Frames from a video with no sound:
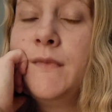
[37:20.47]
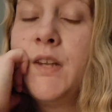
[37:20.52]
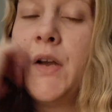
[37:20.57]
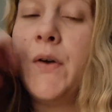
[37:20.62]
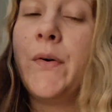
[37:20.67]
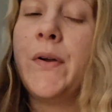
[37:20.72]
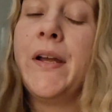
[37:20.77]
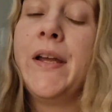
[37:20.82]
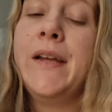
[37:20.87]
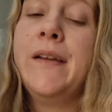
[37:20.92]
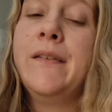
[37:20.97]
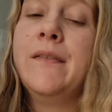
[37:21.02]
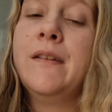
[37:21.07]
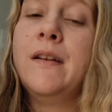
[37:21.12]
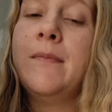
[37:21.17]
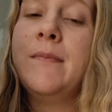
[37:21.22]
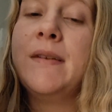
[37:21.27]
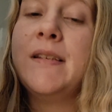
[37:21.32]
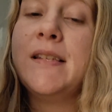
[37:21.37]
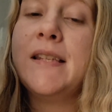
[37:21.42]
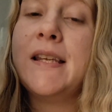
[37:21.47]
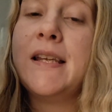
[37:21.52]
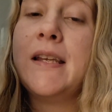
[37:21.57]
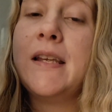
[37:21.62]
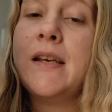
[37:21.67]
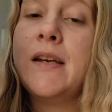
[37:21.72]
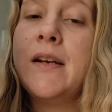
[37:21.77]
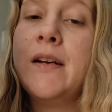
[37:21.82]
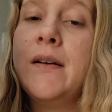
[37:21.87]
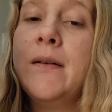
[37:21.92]
Okay, let me think
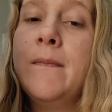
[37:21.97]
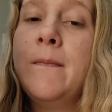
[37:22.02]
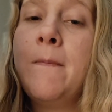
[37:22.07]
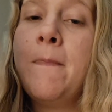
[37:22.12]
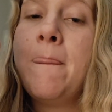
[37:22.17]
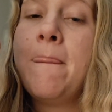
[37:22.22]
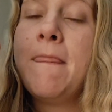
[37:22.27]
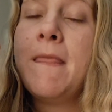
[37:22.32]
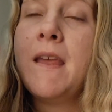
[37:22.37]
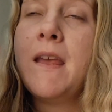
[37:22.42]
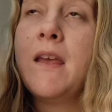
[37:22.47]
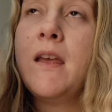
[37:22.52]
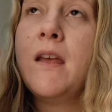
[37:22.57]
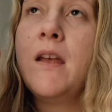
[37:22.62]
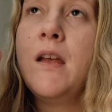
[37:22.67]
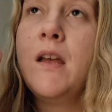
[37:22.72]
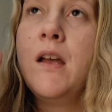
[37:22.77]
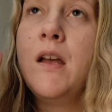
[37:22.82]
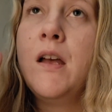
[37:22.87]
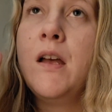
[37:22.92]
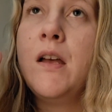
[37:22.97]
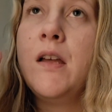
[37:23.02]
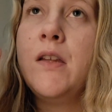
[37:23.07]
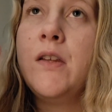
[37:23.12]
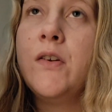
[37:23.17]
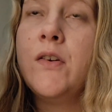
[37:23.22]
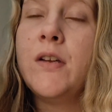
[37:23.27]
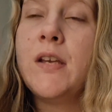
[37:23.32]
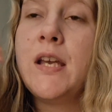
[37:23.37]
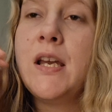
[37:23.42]
here.
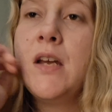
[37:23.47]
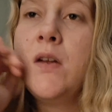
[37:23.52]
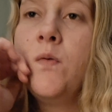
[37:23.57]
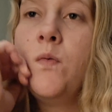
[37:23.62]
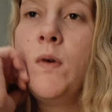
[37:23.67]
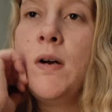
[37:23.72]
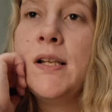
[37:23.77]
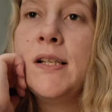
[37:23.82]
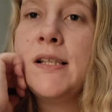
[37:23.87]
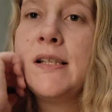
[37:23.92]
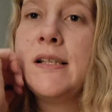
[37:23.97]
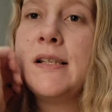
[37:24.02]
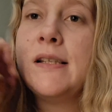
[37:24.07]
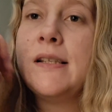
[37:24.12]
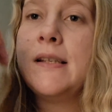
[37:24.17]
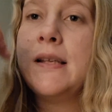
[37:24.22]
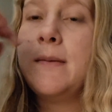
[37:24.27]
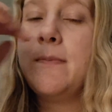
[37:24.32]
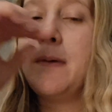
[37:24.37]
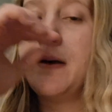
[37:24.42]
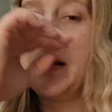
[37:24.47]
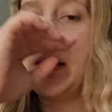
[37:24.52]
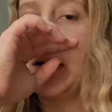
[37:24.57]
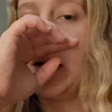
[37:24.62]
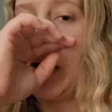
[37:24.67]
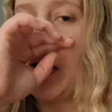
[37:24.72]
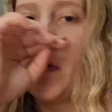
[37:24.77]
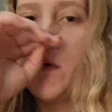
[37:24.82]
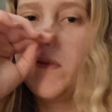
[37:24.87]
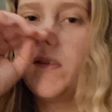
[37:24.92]
Your kid wants to sleep on the
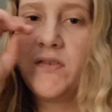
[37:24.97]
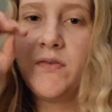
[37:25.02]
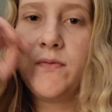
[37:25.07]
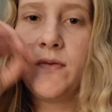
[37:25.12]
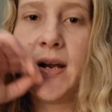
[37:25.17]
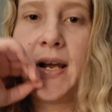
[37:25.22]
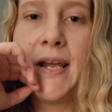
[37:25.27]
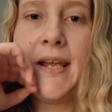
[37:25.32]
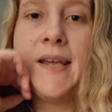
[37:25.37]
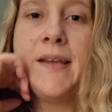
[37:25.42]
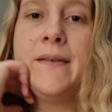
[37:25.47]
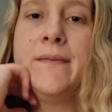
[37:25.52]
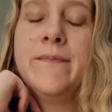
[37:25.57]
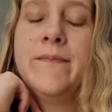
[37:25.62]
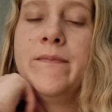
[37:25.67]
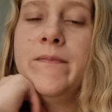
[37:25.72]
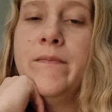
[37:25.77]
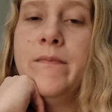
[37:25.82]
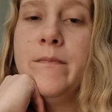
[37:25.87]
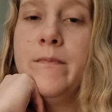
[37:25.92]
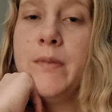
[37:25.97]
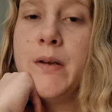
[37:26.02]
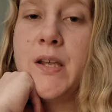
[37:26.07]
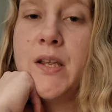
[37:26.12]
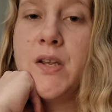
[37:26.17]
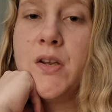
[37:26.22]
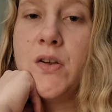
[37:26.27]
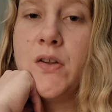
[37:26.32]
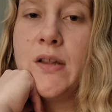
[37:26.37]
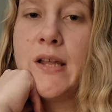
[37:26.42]
couch, right?
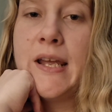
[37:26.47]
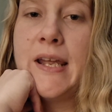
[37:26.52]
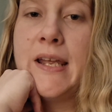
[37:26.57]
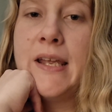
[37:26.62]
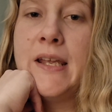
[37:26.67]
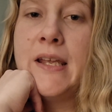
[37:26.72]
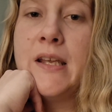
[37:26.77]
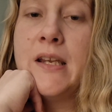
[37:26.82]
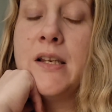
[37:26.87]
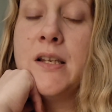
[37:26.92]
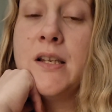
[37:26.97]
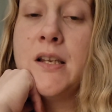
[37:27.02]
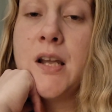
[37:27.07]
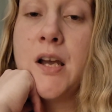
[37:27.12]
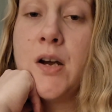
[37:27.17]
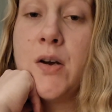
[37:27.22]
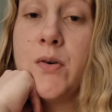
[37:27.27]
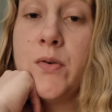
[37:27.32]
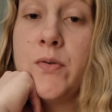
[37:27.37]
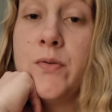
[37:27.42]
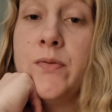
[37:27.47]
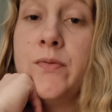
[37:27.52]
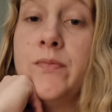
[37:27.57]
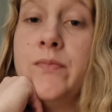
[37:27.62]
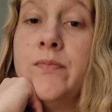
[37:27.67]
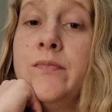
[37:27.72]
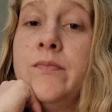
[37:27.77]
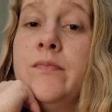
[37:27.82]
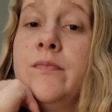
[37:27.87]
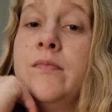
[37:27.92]
But you're like, no,
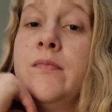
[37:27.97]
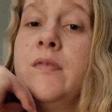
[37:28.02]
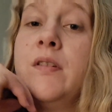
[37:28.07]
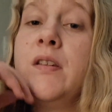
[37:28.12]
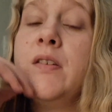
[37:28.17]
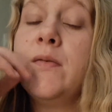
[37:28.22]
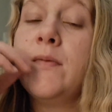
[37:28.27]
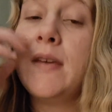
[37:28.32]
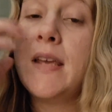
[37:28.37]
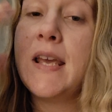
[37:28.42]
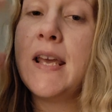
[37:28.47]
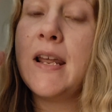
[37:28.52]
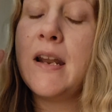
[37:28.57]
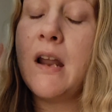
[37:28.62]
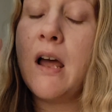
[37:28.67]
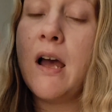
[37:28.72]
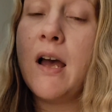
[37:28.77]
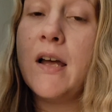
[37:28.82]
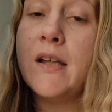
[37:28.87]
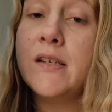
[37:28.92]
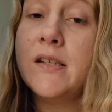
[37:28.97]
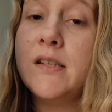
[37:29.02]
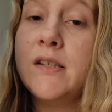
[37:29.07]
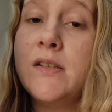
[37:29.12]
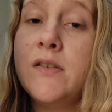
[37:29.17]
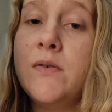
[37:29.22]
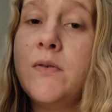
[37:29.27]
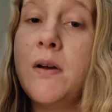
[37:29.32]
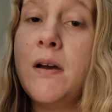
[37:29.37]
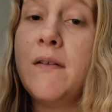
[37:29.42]
you cannot.
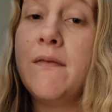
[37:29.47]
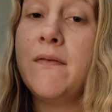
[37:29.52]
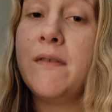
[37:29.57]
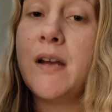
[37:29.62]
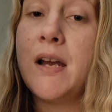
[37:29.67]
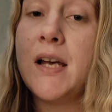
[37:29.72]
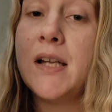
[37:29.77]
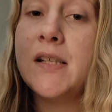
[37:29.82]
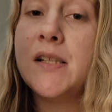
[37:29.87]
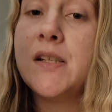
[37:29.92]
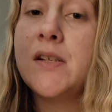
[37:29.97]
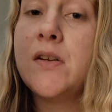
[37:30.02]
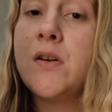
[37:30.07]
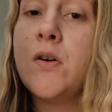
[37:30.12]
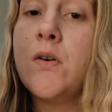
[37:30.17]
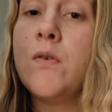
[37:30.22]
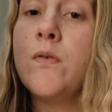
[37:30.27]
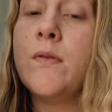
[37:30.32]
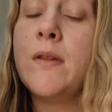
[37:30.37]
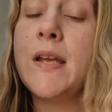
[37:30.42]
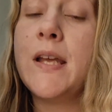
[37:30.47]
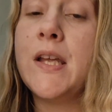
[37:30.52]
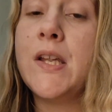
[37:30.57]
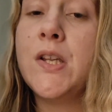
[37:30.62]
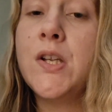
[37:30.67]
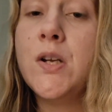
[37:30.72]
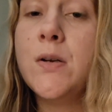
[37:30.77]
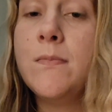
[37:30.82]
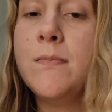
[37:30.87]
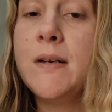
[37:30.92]
You have got to go lay in
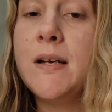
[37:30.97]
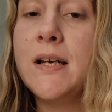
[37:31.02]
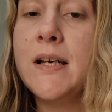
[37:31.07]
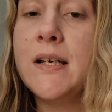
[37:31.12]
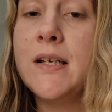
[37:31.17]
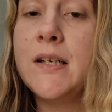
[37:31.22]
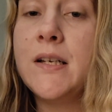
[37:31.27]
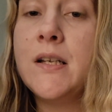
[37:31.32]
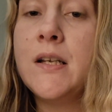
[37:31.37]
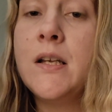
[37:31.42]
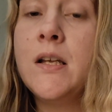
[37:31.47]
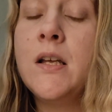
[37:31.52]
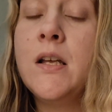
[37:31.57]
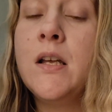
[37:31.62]
your bed.